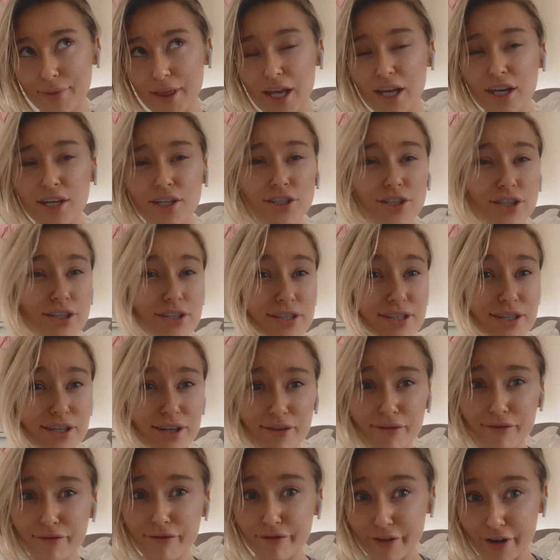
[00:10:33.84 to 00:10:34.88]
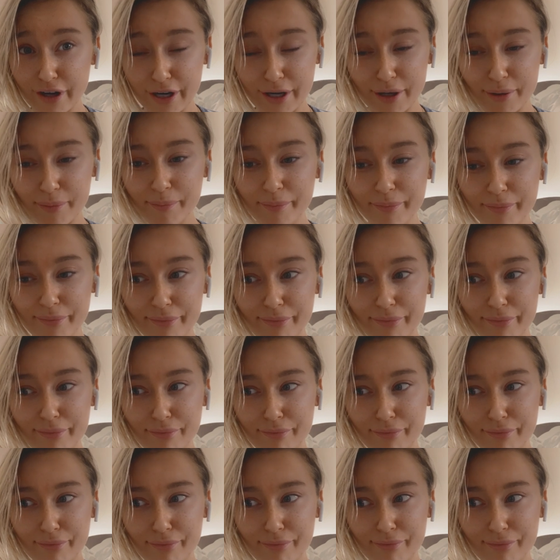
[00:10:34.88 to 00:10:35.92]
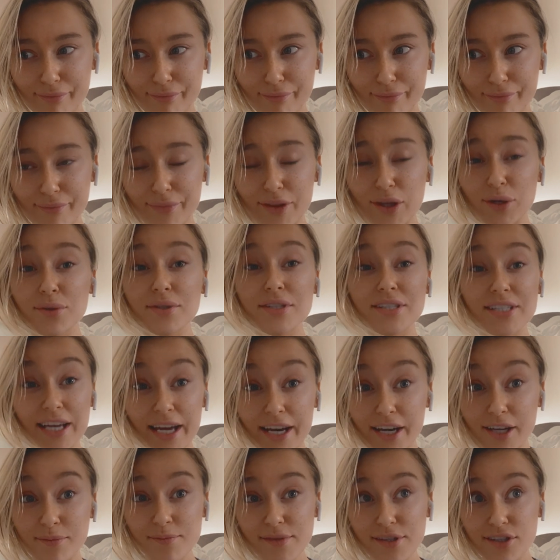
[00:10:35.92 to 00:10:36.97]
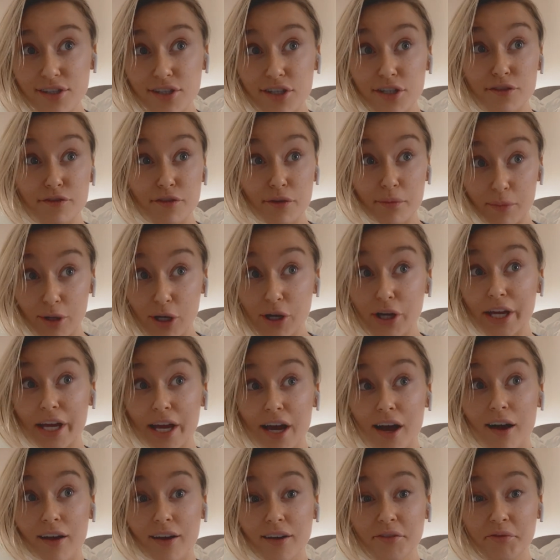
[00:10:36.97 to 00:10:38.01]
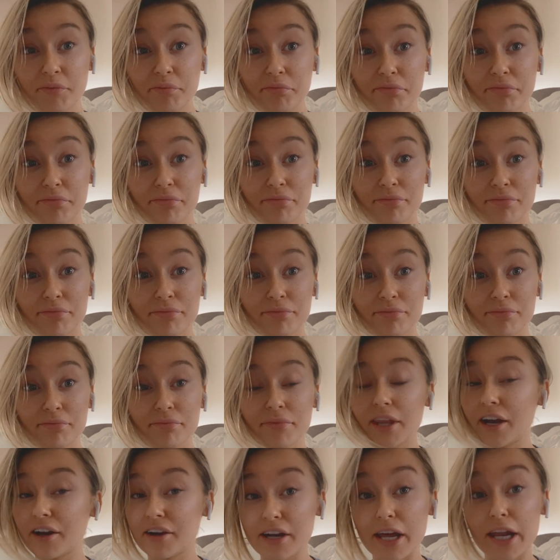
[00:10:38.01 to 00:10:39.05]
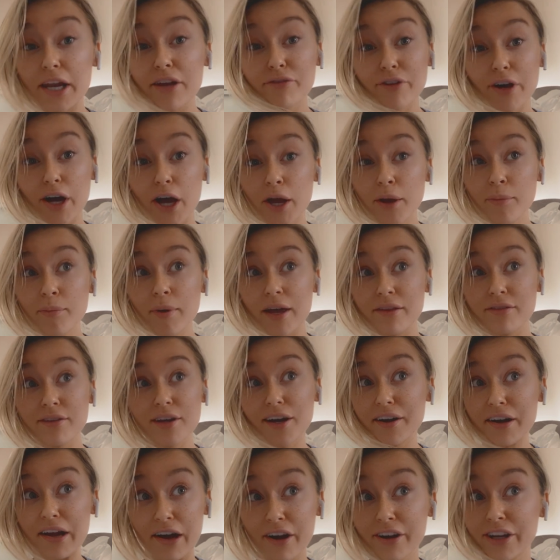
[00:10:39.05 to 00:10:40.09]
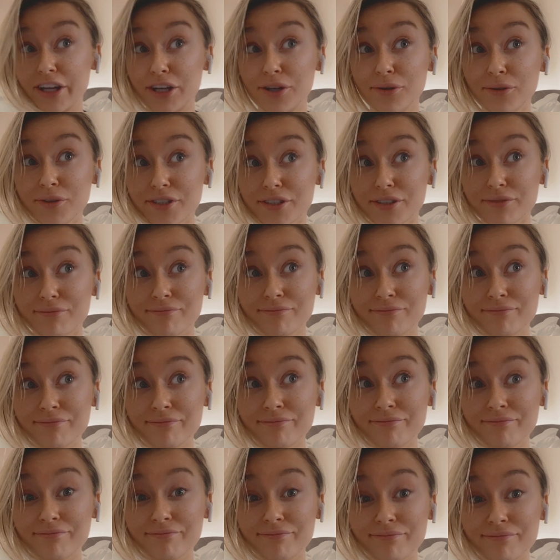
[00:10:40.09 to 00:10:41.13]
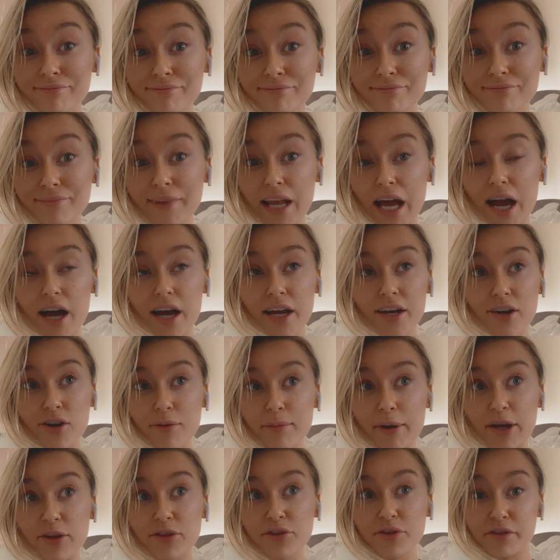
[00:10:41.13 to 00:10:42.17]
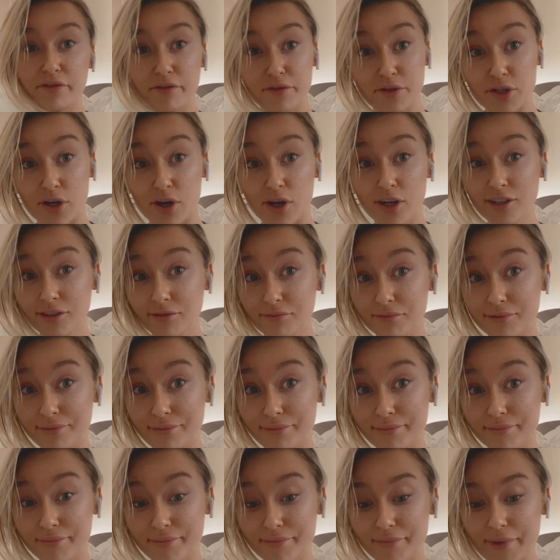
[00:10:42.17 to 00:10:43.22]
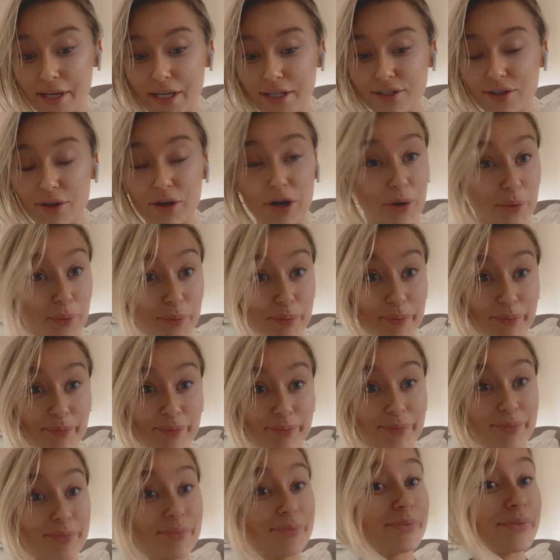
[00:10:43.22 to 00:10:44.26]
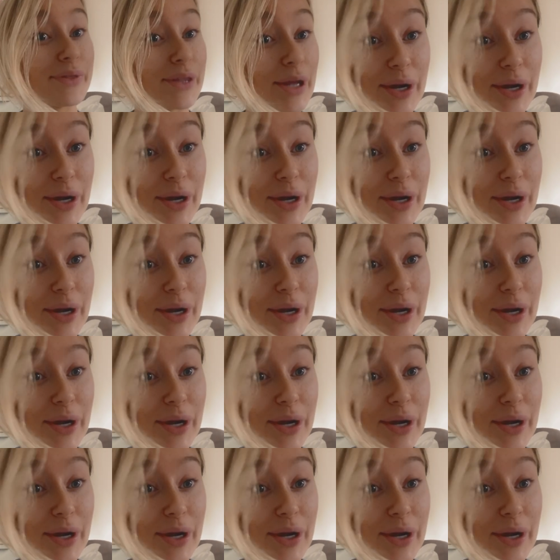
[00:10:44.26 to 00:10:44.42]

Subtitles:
Just to confirm, those denims, just from looking on, they are not a vibe and they're not cute. I look about 3 foot tall. So no. No.